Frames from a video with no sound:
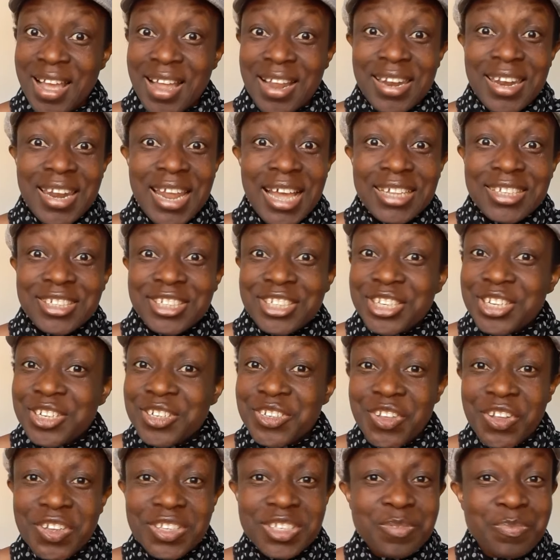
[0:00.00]
Let
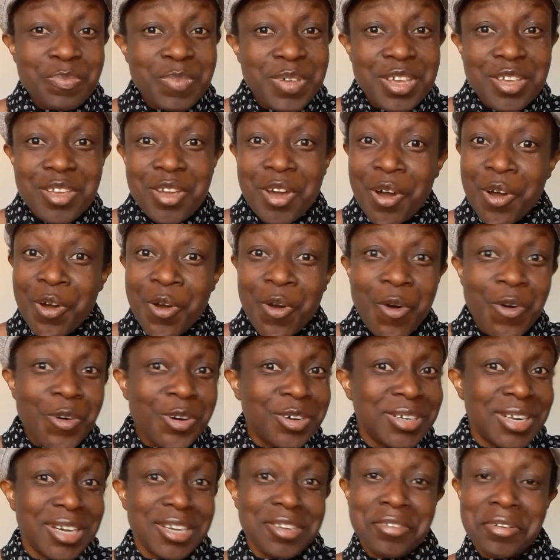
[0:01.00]
Jesus be your
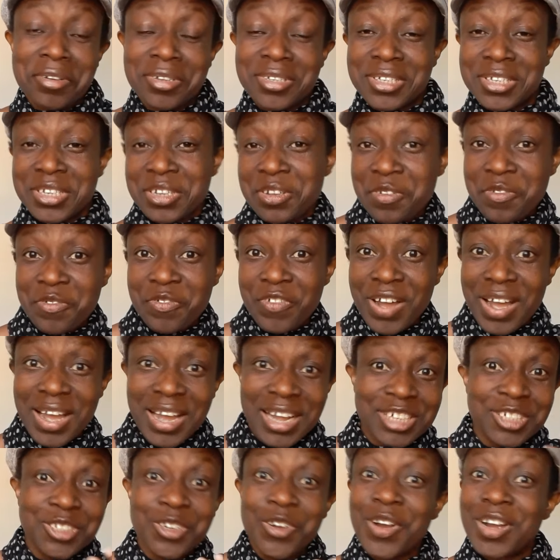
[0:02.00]
gold and your silver
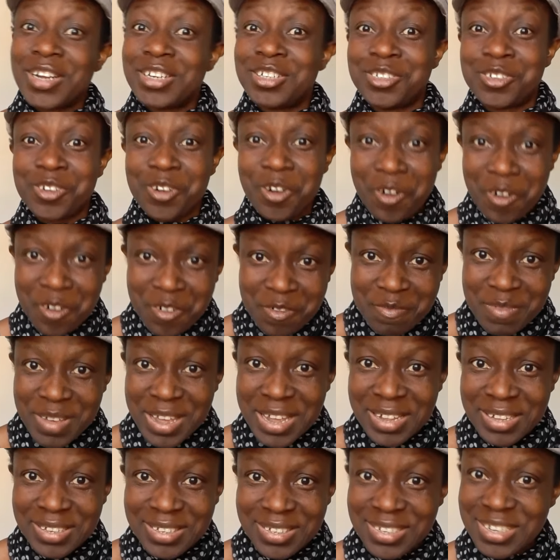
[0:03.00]
and your
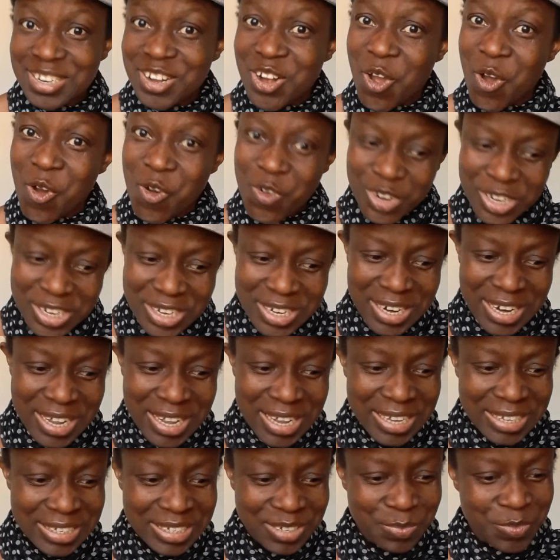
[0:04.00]
adornment in
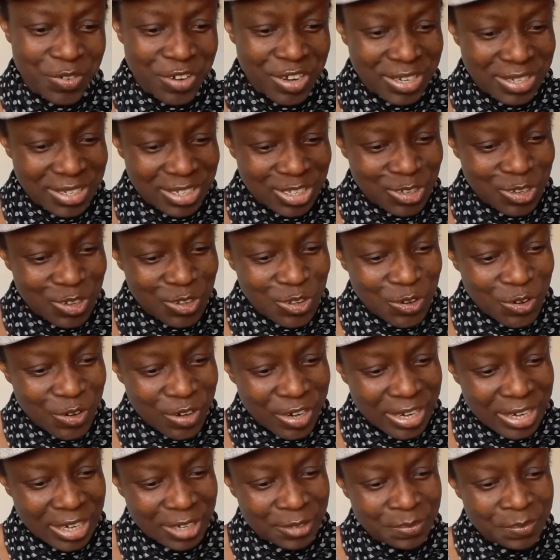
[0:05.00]
holiness. Praise the
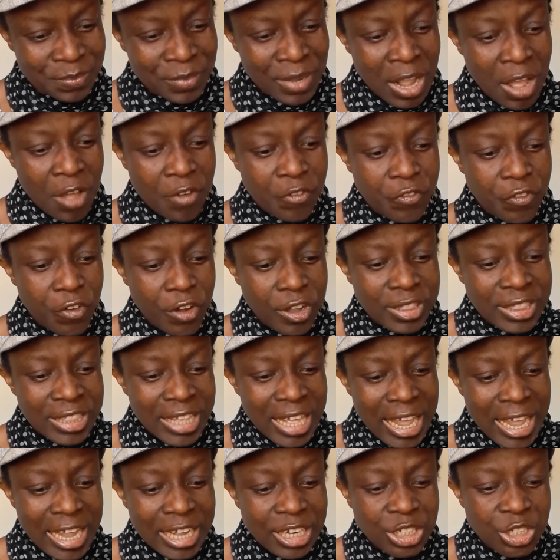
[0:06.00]
Lord for
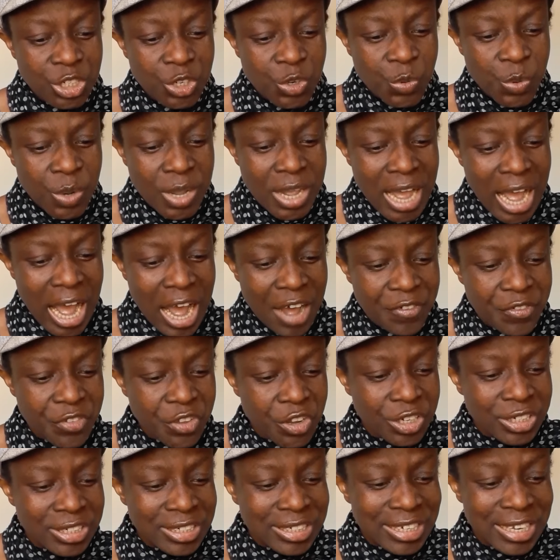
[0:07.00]
then you will have
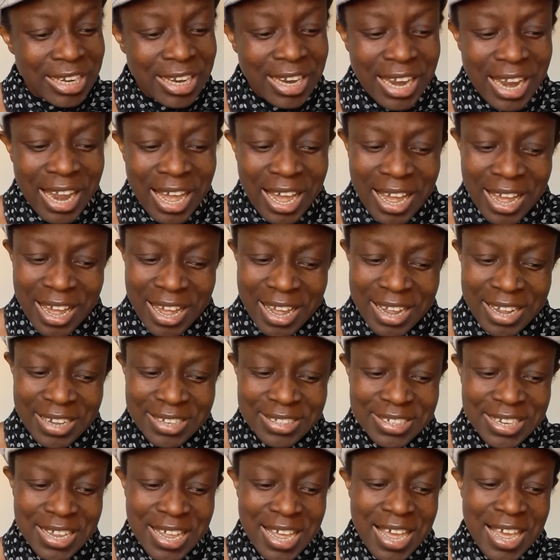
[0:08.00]
your
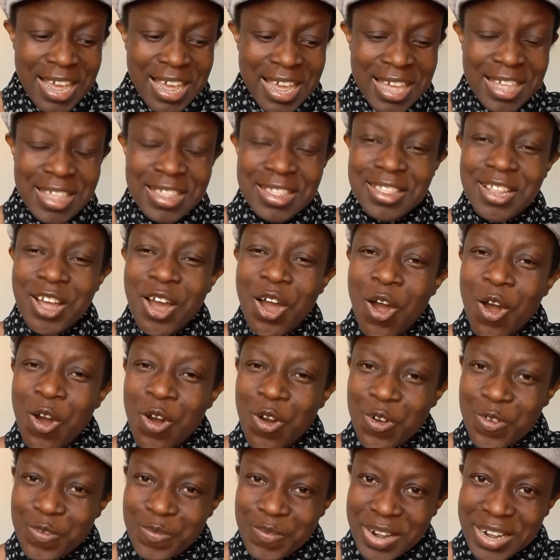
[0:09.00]
delight in
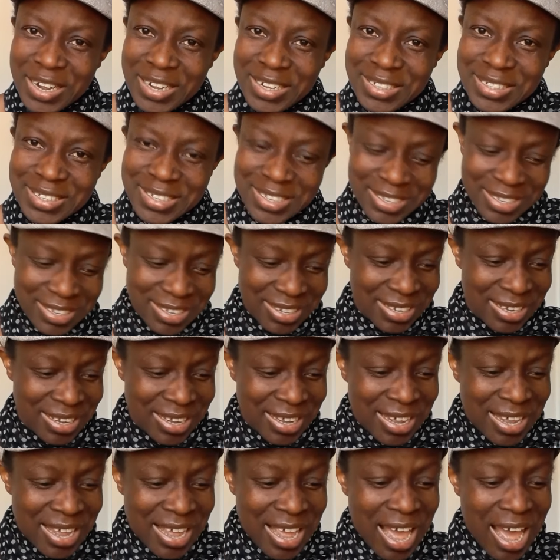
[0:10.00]
Almighty
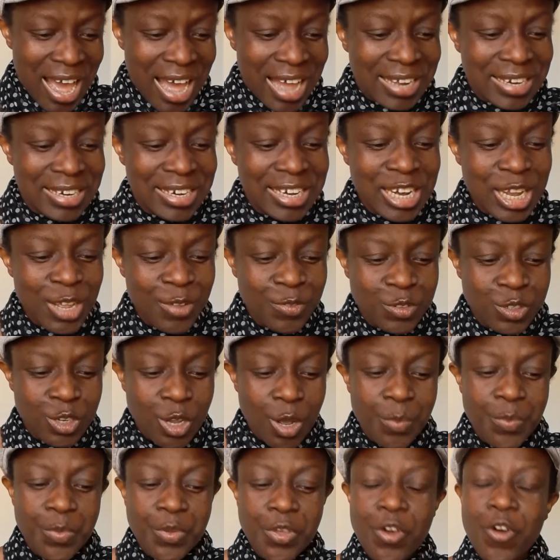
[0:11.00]
and lift
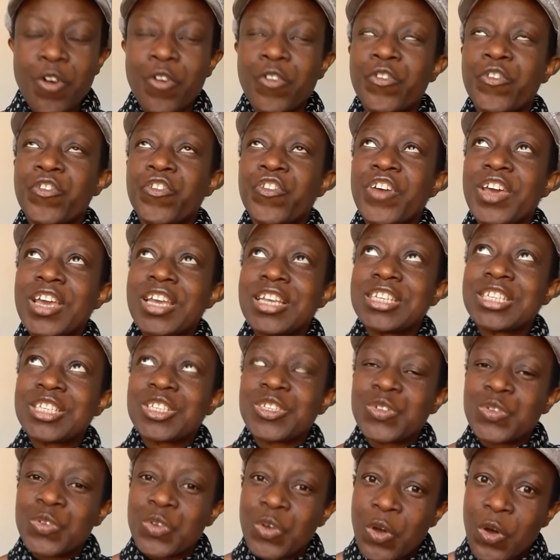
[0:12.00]
up your
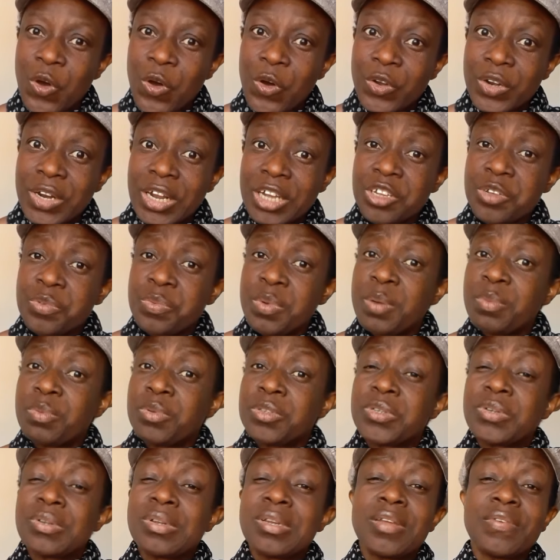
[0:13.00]
face to God. And you'll be able
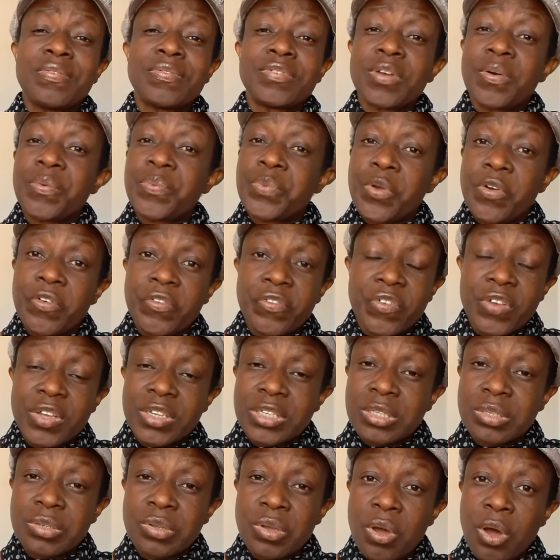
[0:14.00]
to lift up your
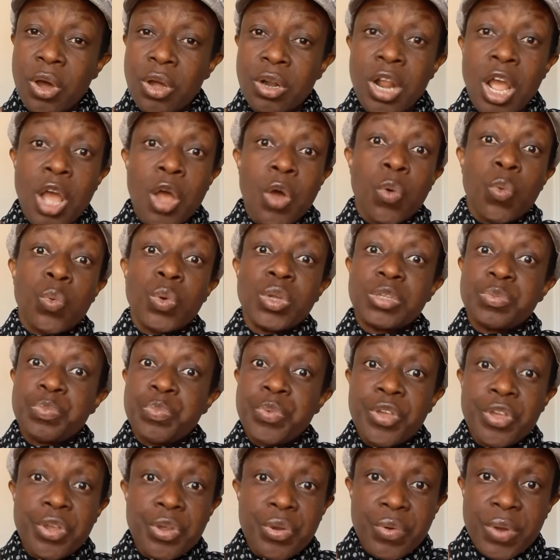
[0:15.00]
face to God with
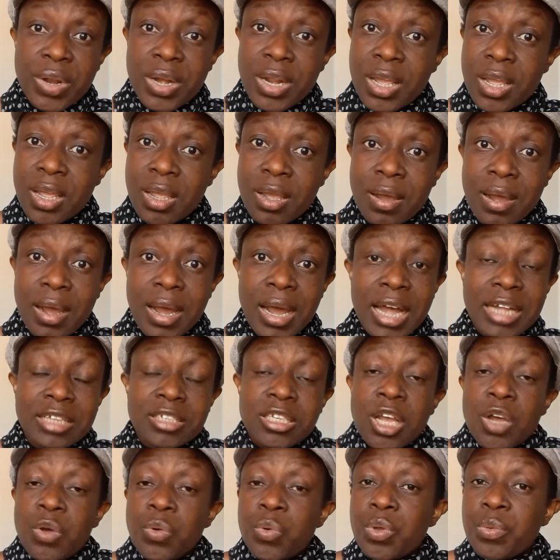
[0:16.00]
purity in your
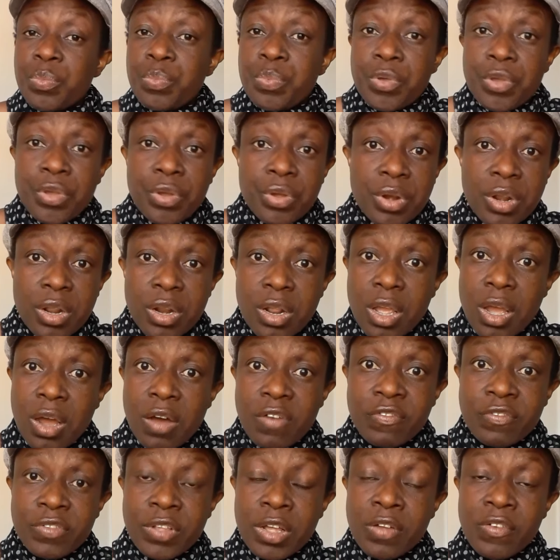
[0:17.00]
heart, with purity
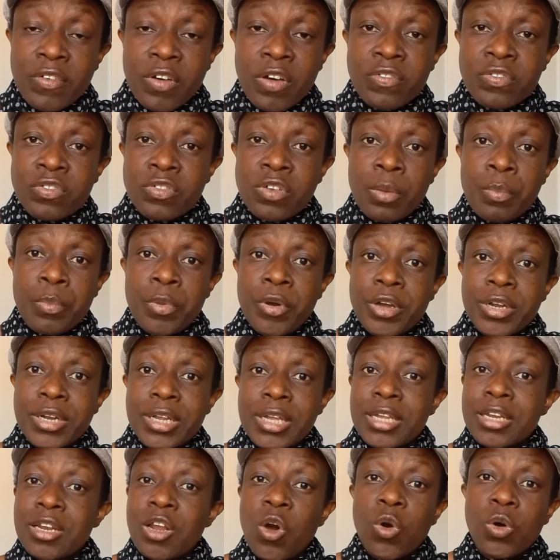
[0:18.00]
of, of your
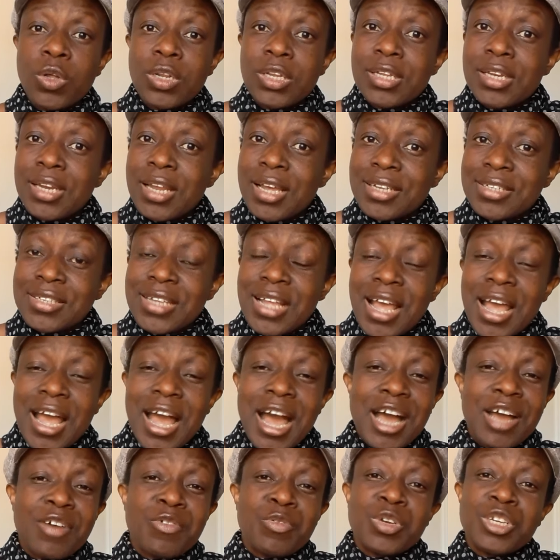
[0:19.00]
body in holiness,
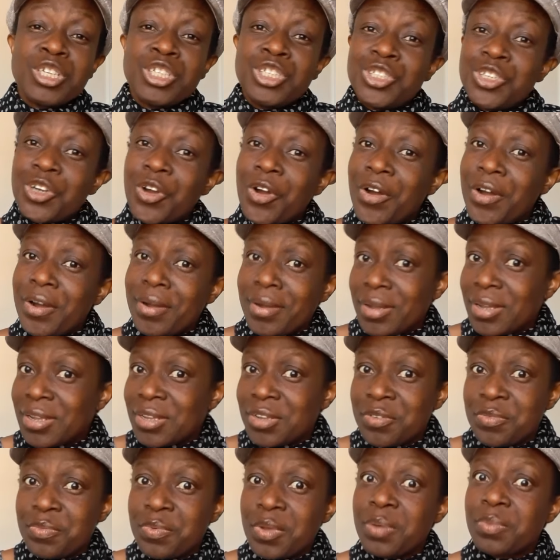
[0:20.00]
and with joy.
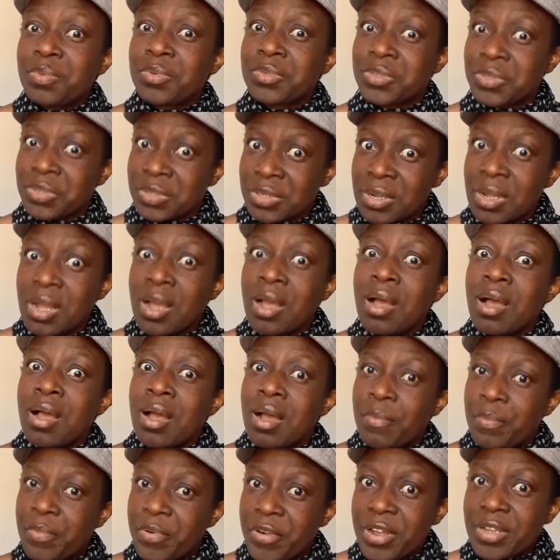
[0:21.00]
You'll be able to
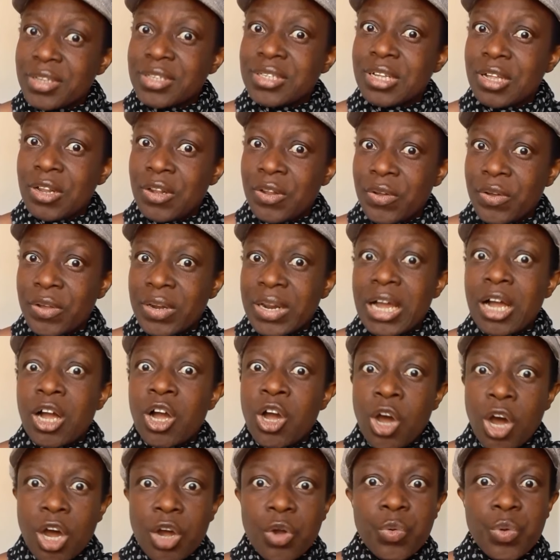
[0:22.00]
praise the Lord, and
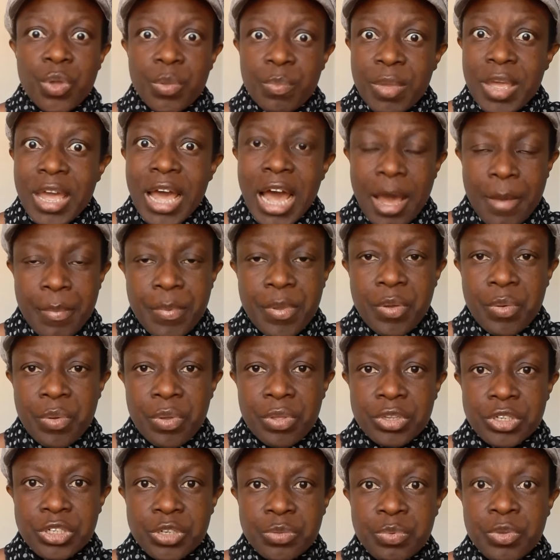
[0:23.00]
God will be happy
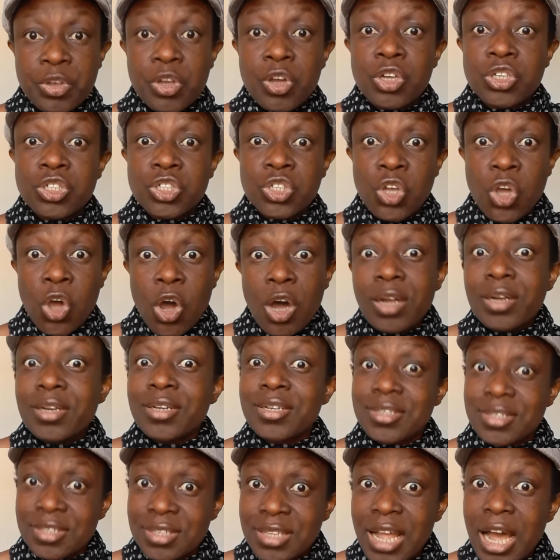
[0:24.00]
with you because God
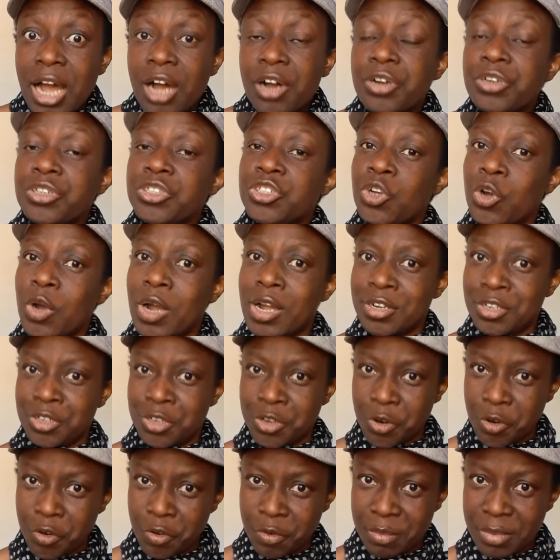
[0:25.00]
is now your
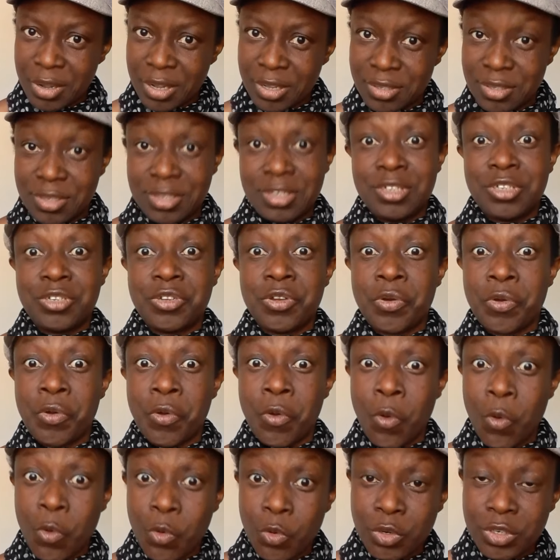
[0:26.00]
adornment, is your
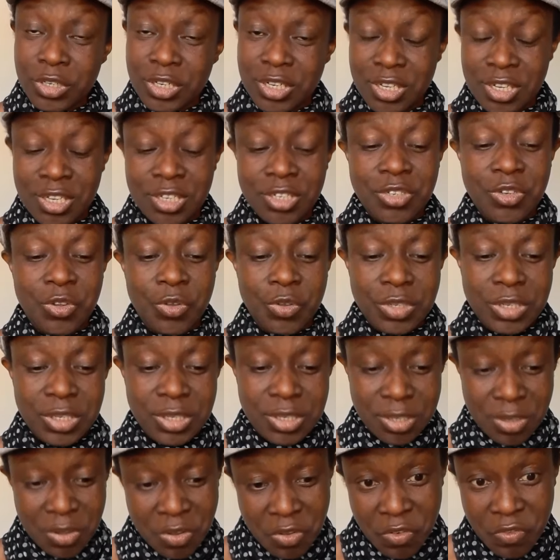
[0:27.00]
gold, is your
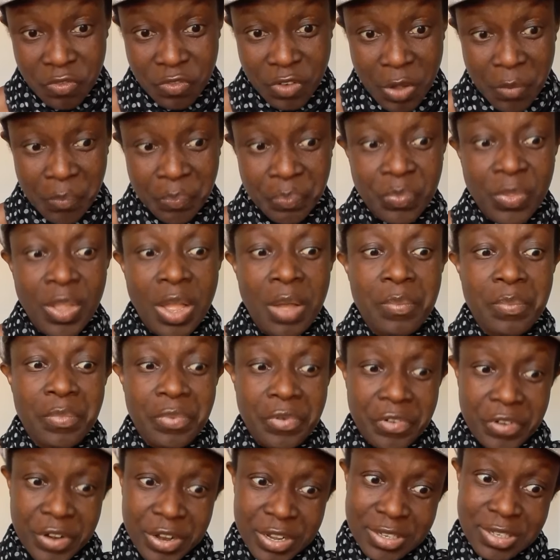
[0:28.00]
silver.
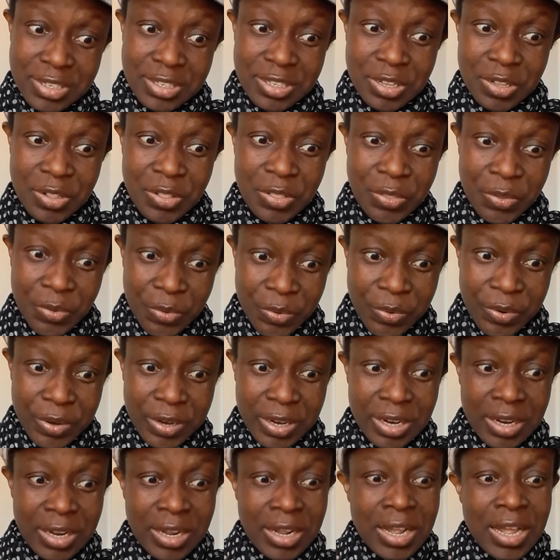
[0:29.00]
Praise the Lord.
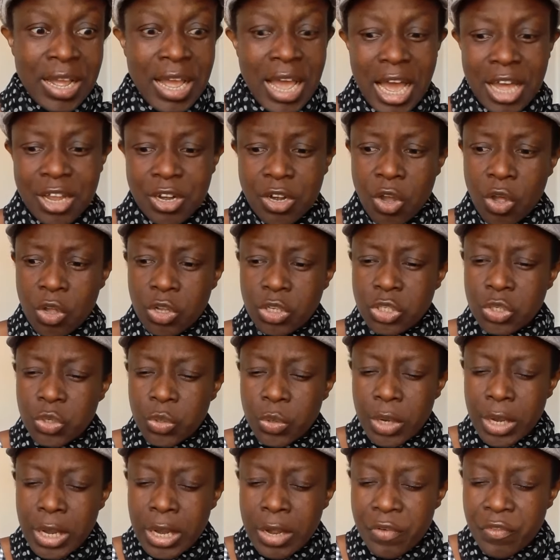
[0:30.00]
And
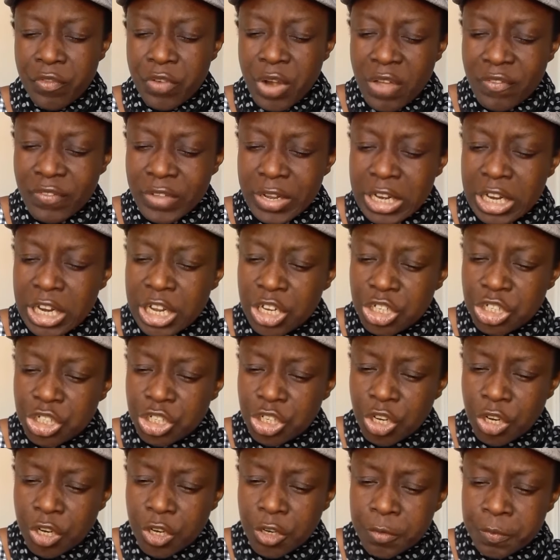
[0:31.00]
also in
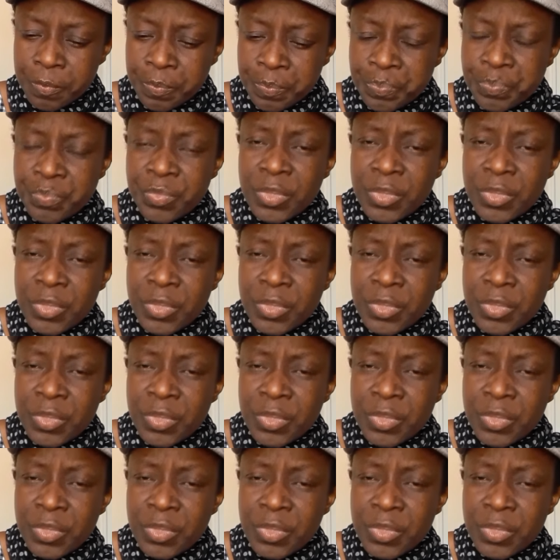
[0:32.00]
Revelation,